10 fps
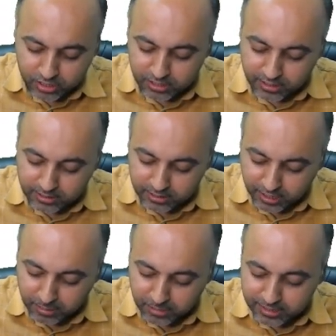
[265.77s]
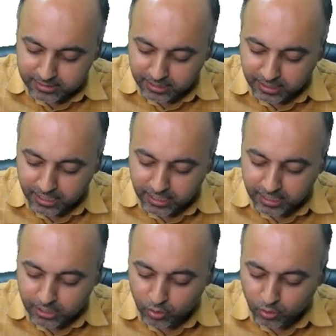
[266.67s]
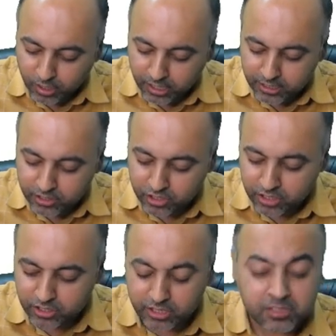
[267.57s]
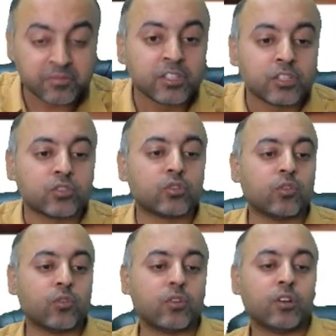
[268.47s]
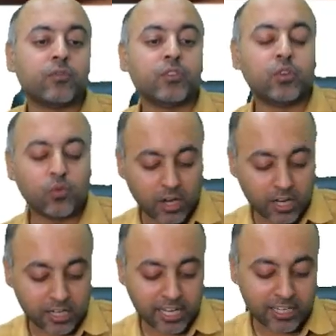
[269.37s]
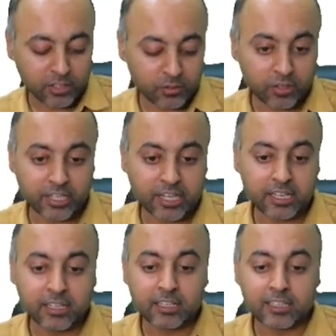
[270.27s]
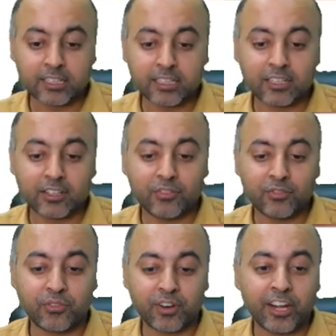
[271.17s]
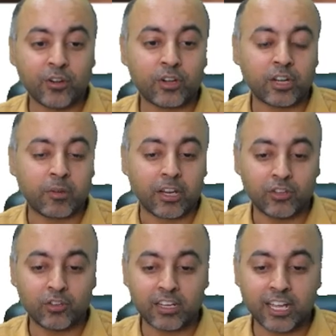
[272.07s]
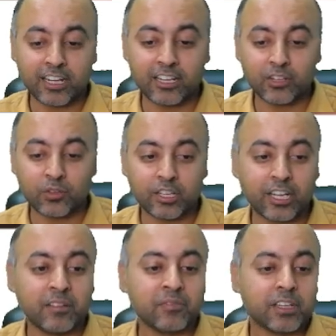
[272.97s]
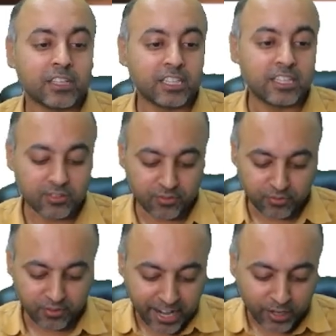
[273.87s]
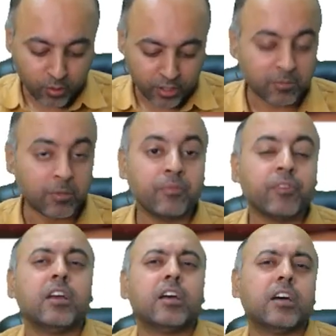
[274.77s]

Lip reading: These are described as keratotic changes. So you are likely to get the phrynoderma. You're likely to get the phrynoderma.